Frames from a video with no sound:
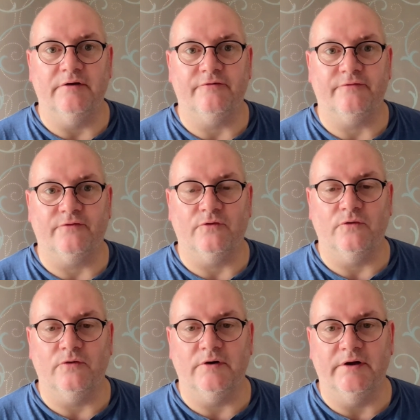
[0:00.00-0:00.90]

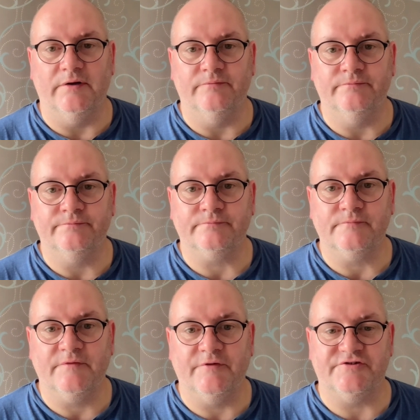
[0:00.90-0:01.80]
for
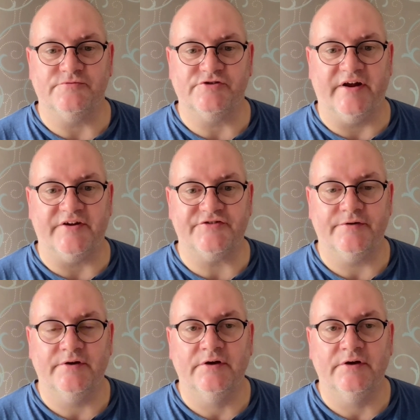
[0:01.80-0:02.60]
some drinks.